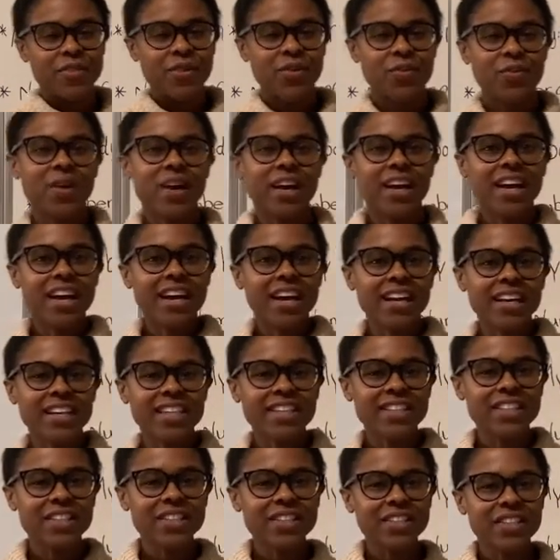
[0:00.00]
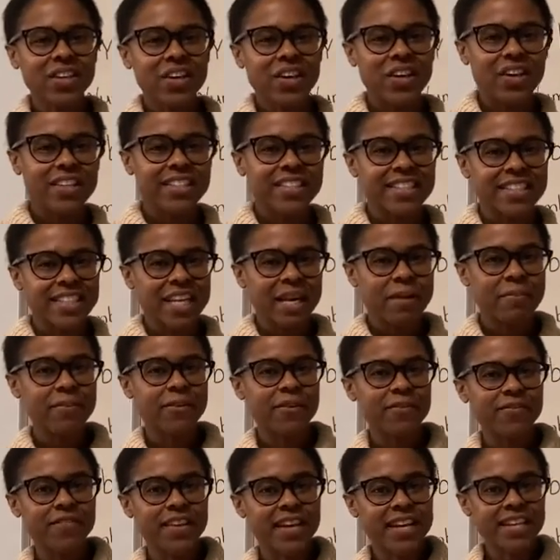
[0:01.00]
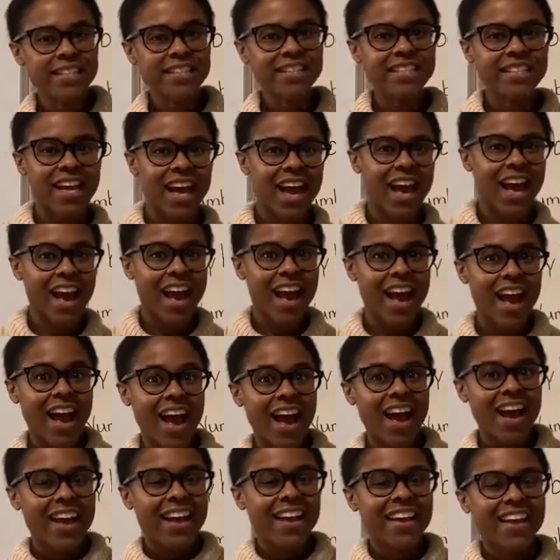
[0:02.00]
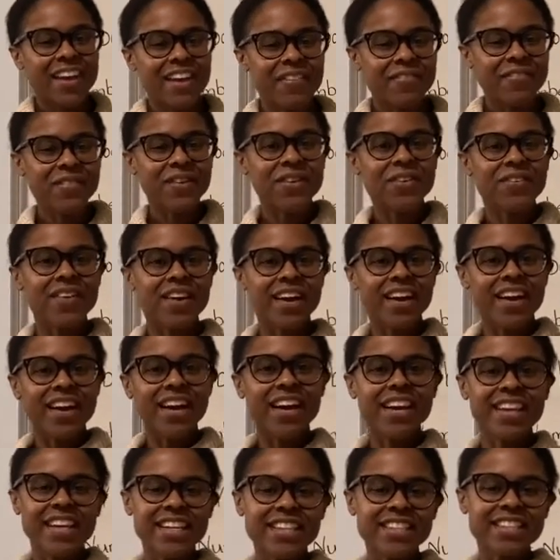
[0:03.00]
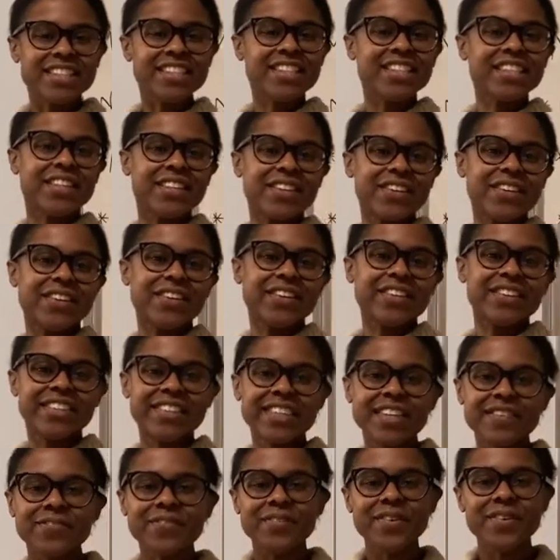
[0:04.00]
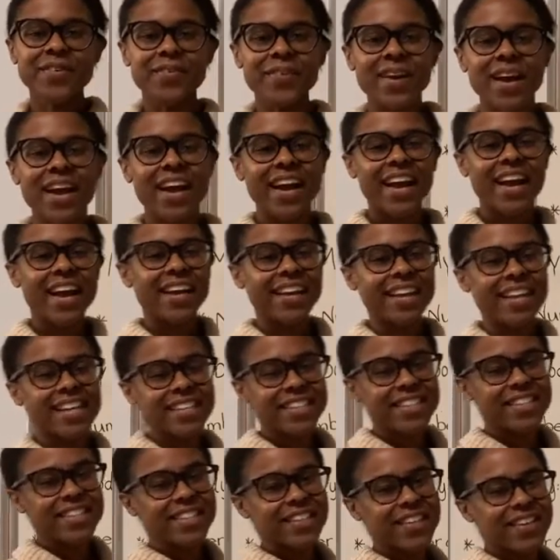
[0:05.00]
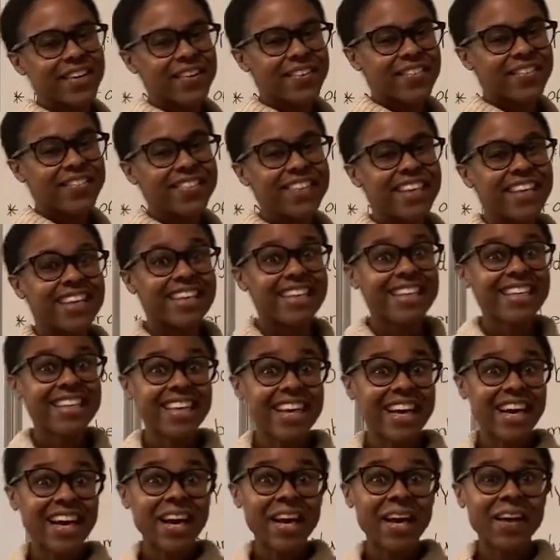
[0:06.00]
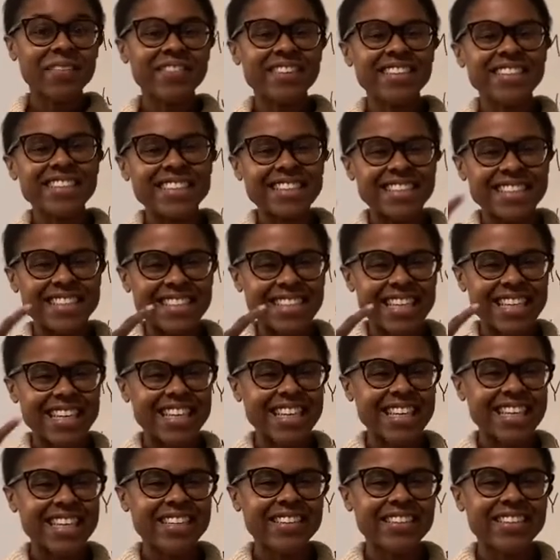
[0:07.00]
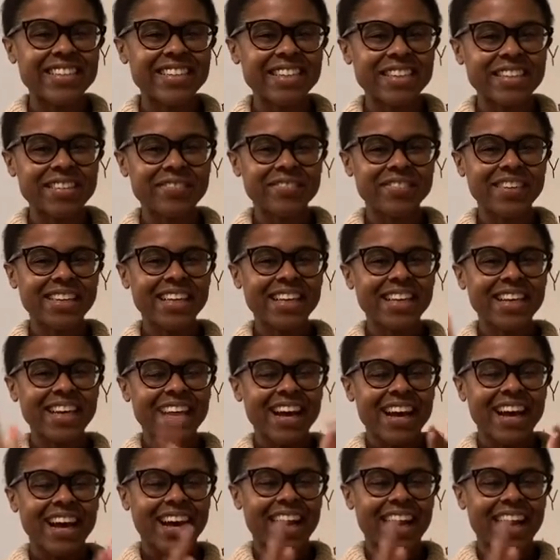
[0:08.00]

you're ready to learn, stamp your feet. If you're ready to learn, if you're ready to learn, then come and sing with me.